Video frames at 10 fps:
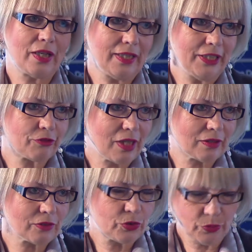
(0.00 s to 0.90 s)

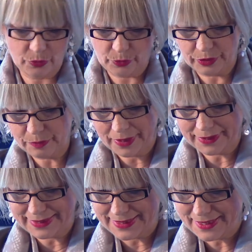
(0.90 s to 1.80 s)
Iran to the world
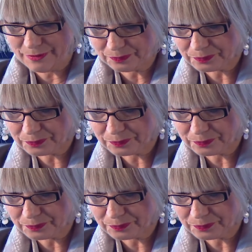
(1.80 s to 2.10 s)
markets.